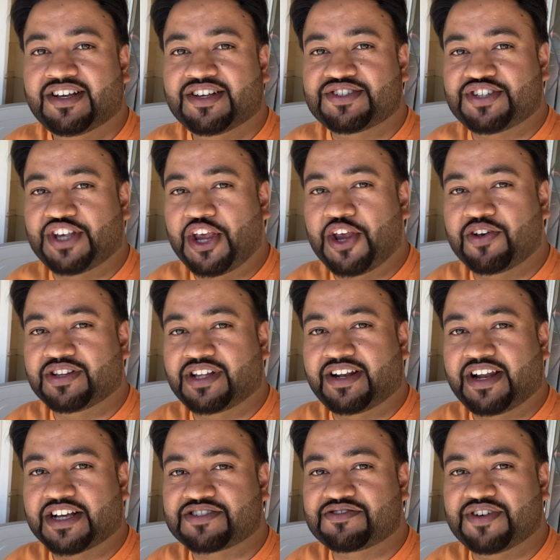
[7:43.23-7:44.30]
see you in the
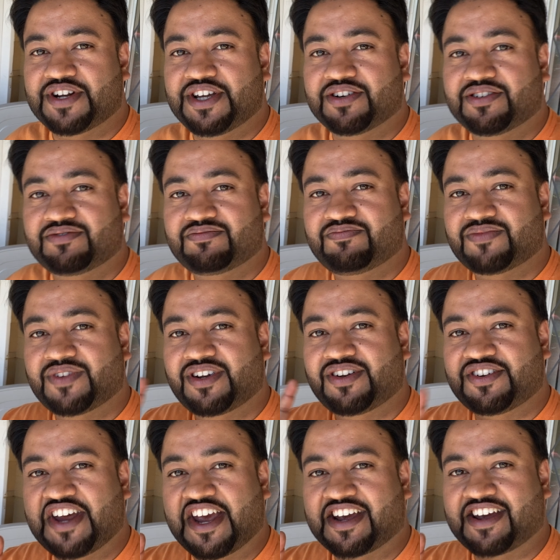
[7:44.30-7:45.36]
next video
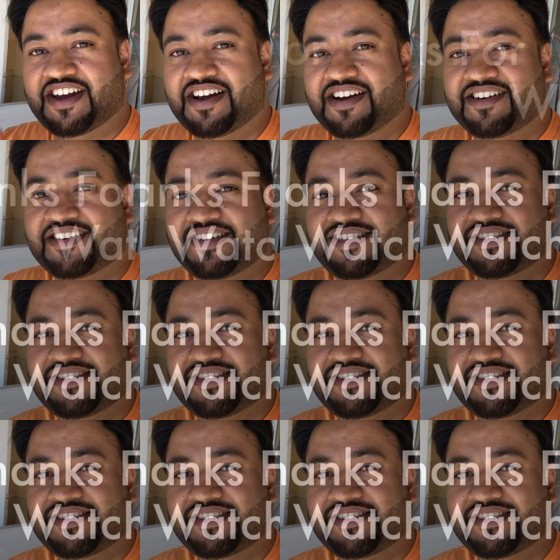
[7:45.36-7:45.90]
take care